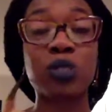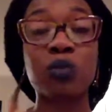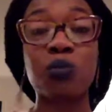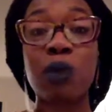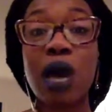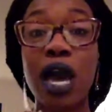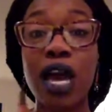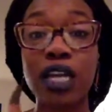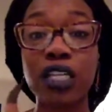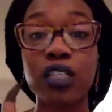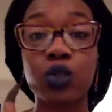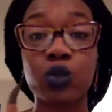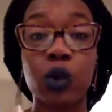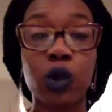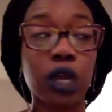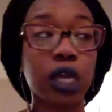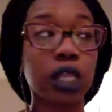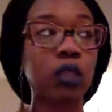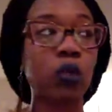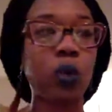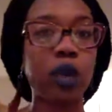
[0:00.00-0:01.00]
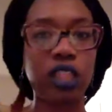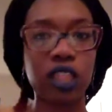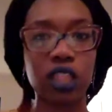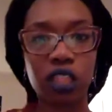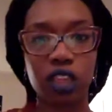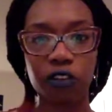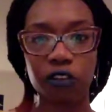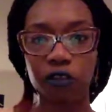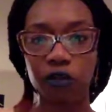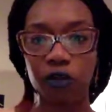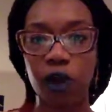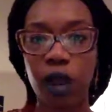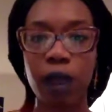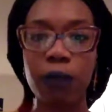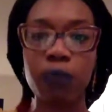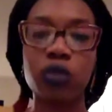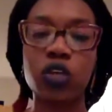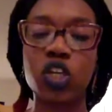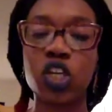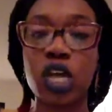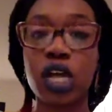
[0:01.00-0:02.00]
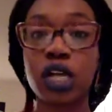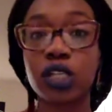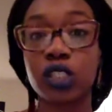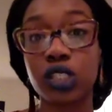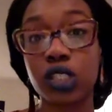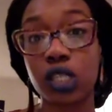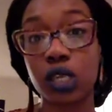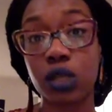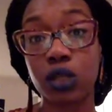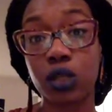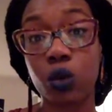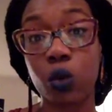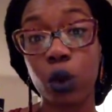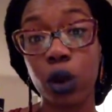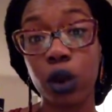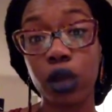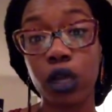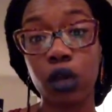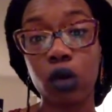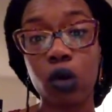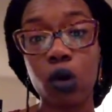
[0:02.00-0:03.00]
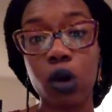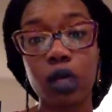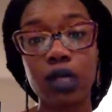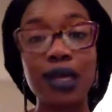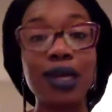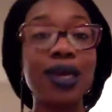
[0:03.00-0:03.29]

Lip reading: minds work and the way that they frame the challenges that they're working on.